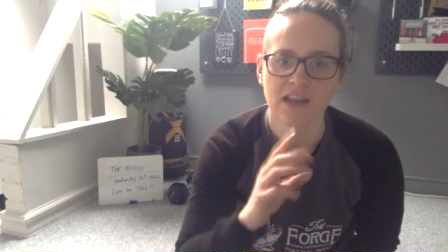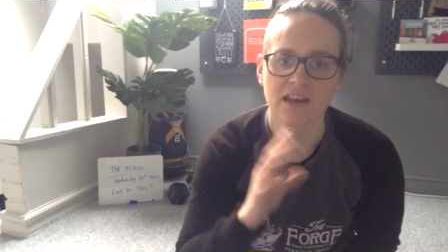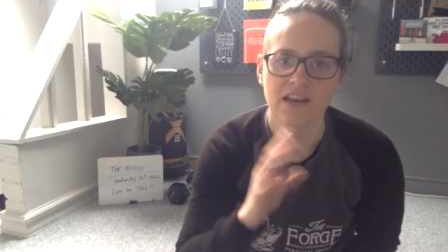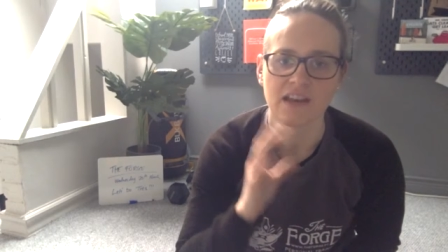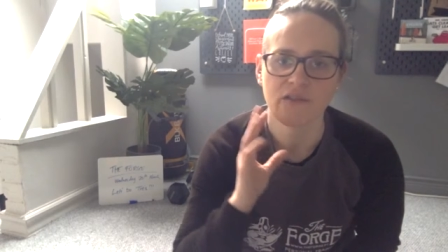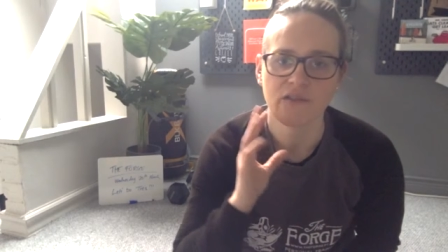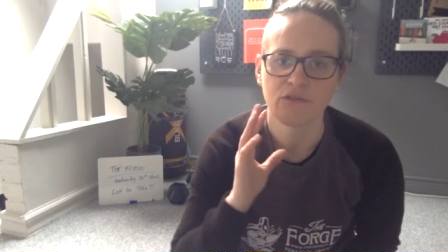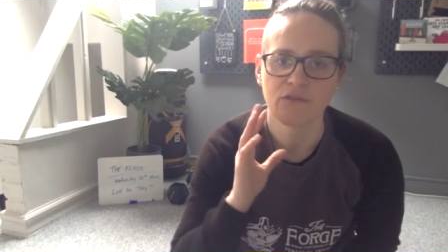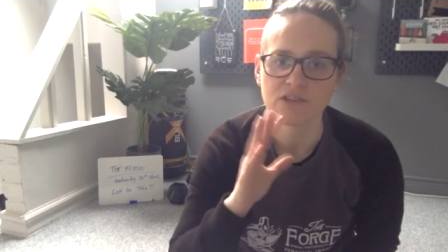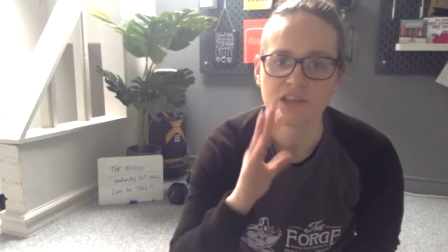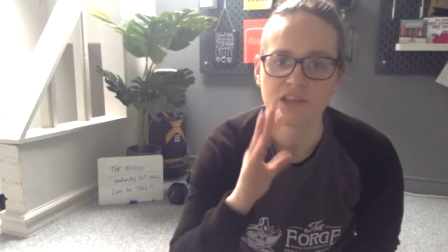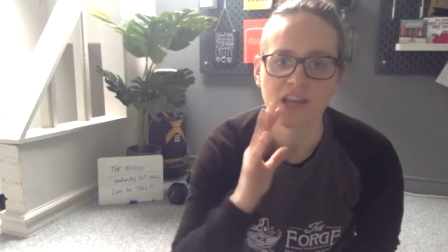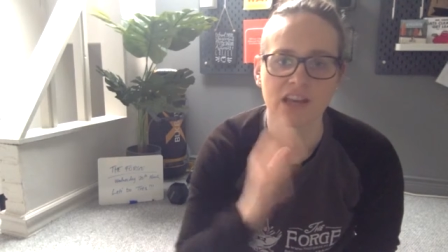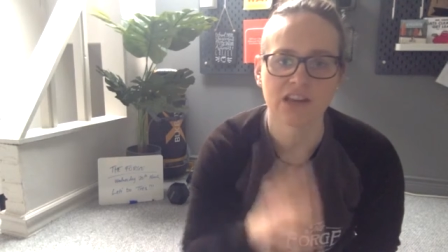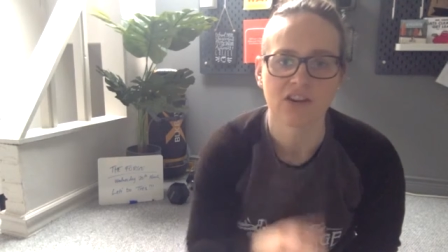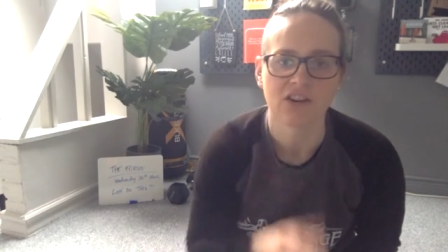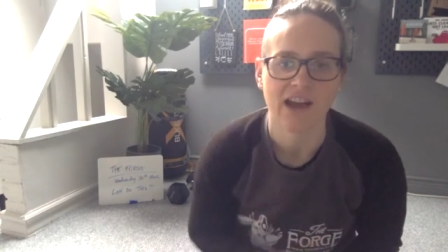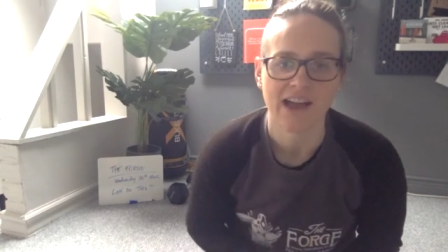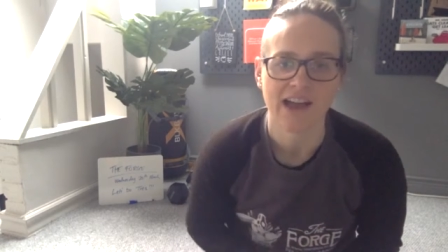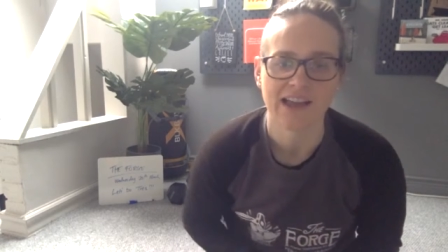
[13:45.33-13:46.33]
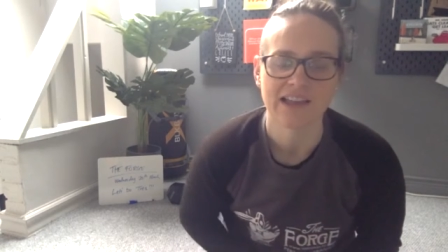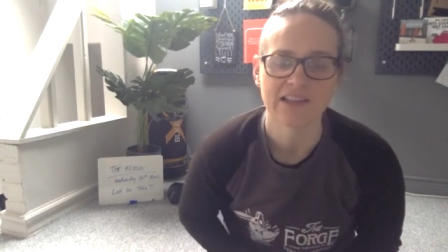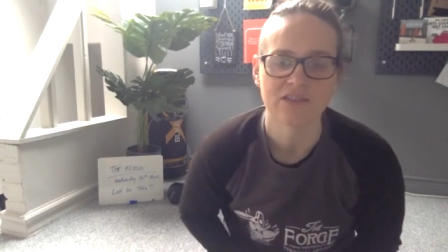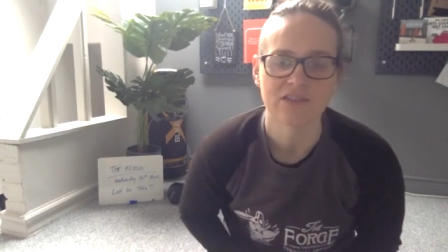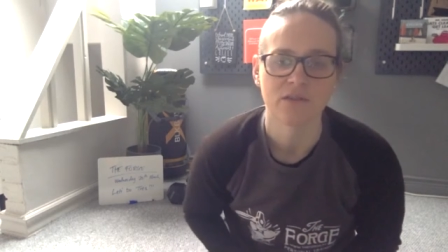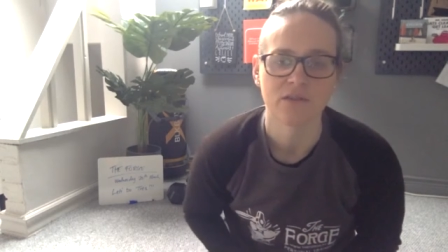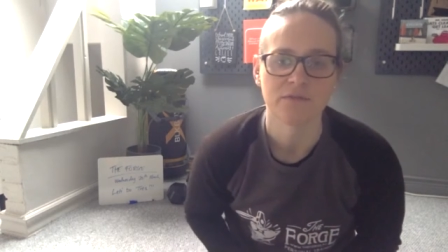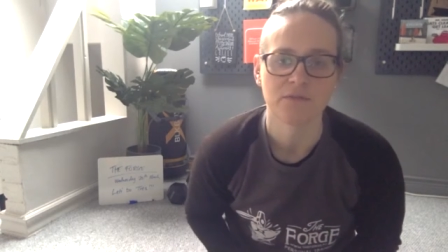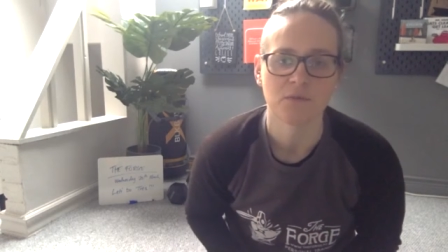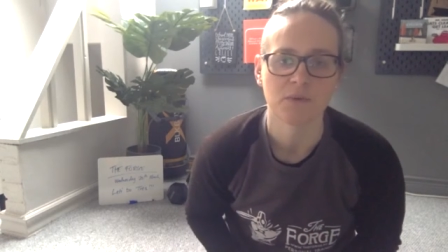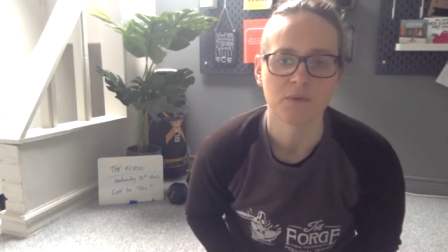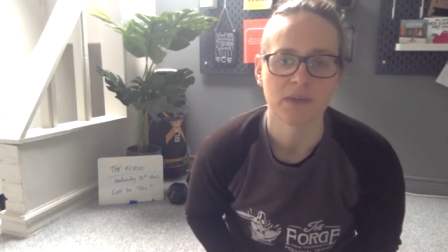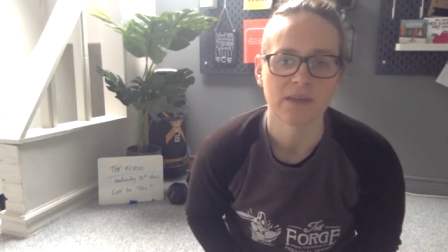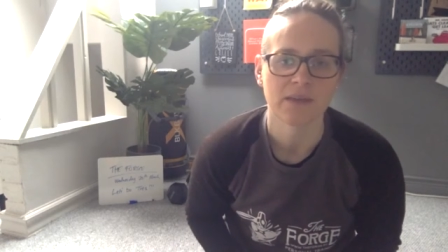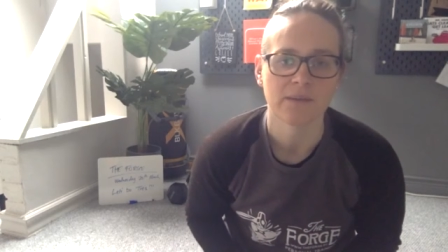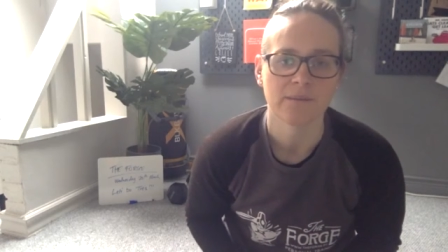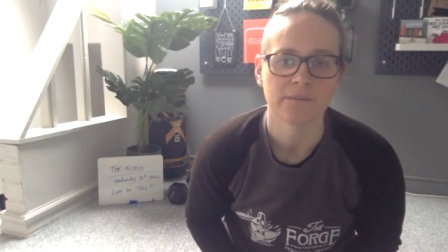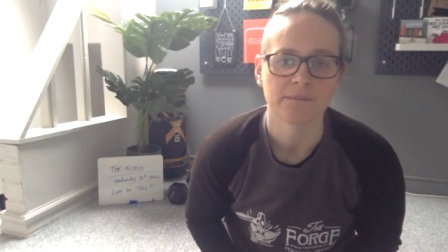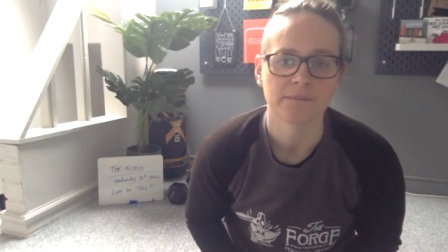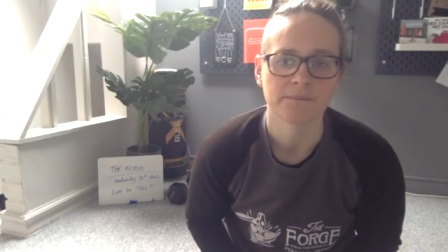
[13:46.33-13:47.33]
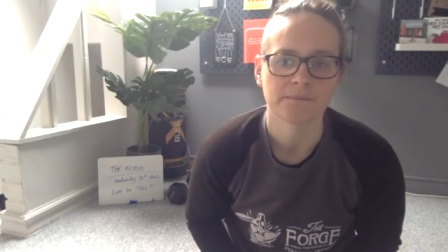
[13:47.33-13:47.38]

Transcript: Never take your eyes off the weight.